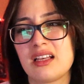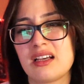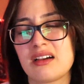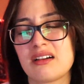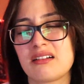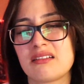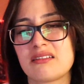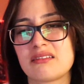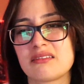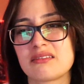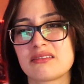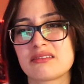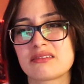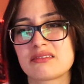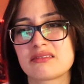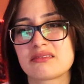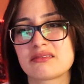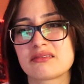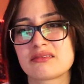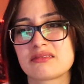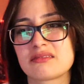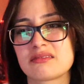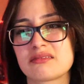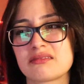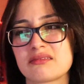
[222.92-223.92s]
Ew.
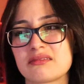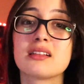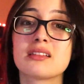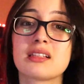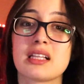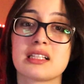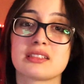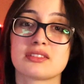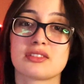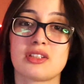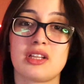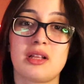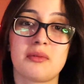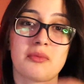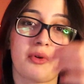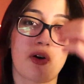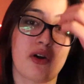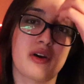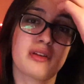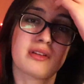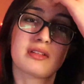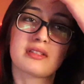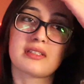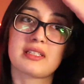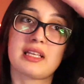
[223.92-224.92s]
That's all I'm
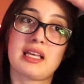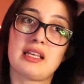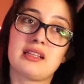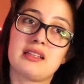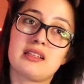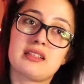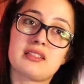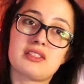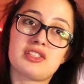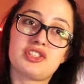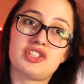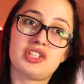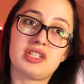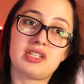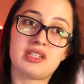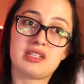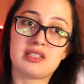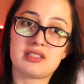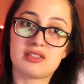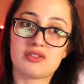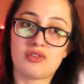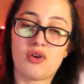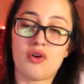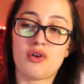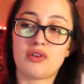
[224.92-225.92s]
going to say. This shit
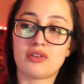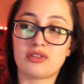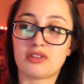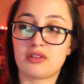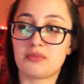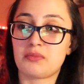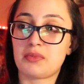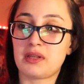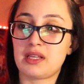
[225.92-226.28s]
is going to